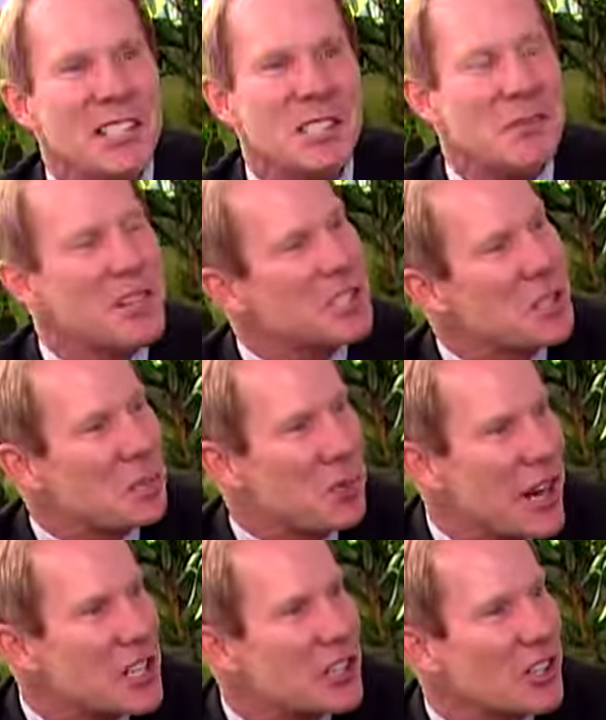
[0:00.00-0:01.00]
not so much the
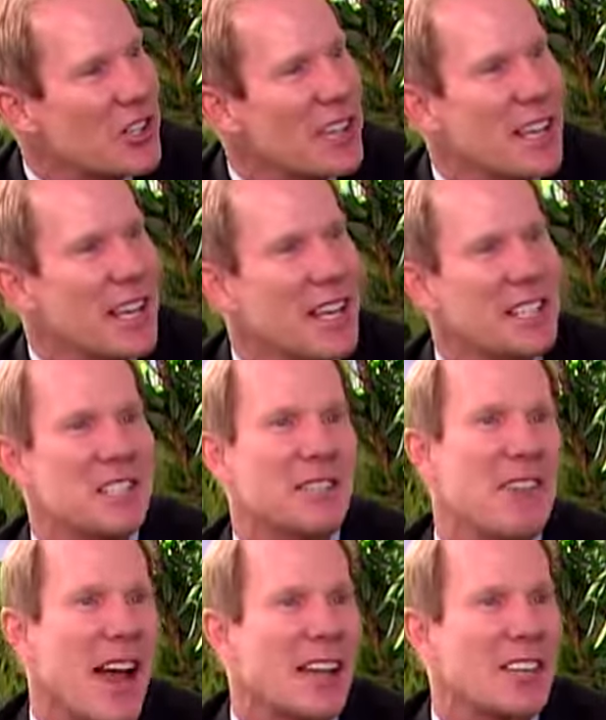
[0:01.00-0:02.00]
pressure, it's
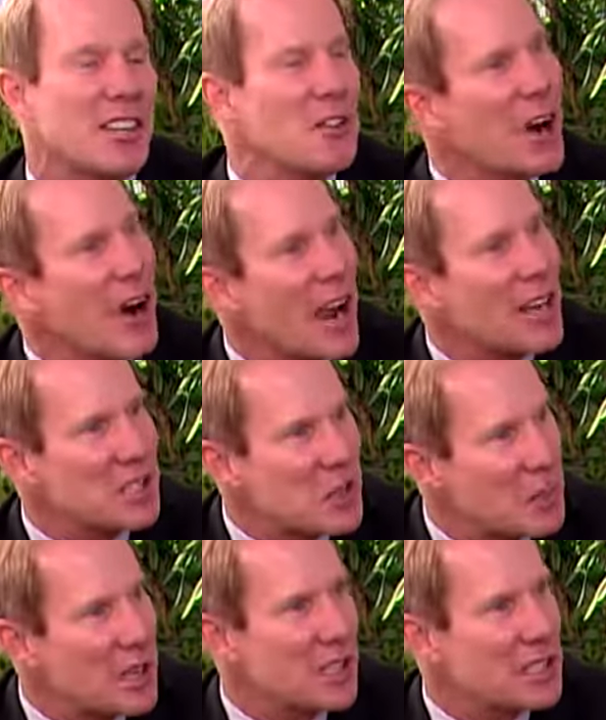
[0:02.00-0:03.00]
the fact that you are
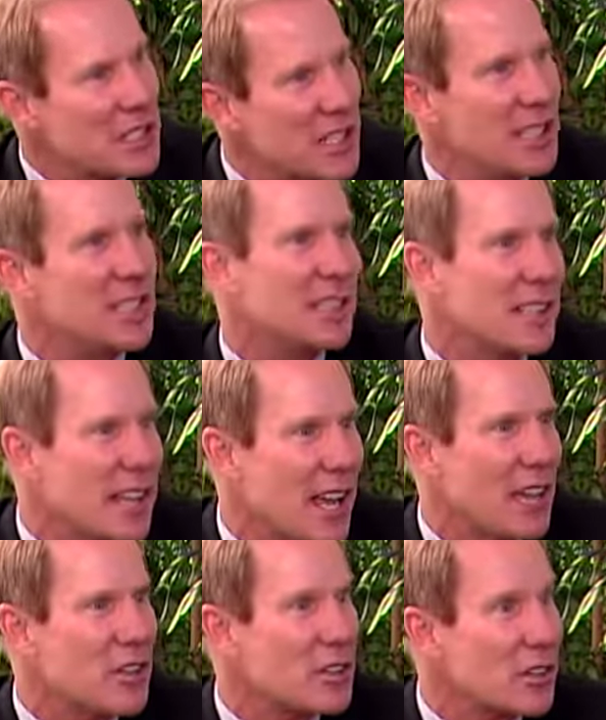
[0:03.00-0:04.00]
actually putting teeth
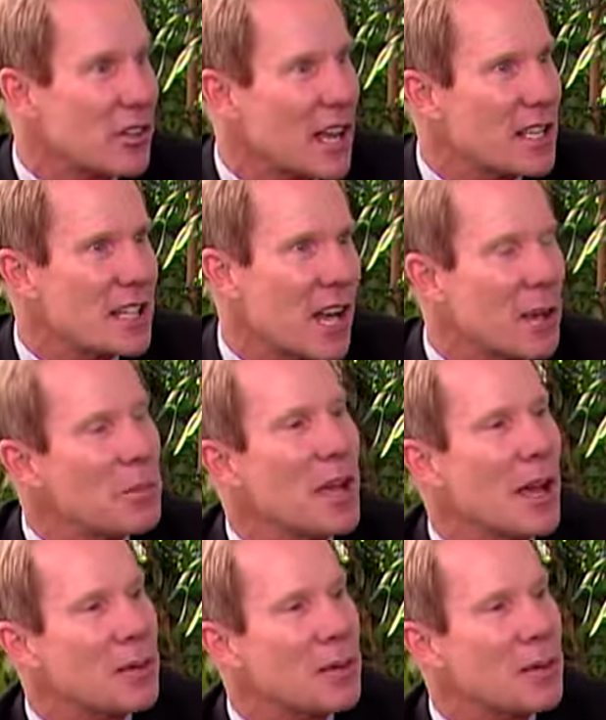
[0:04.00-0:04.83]
together during that time.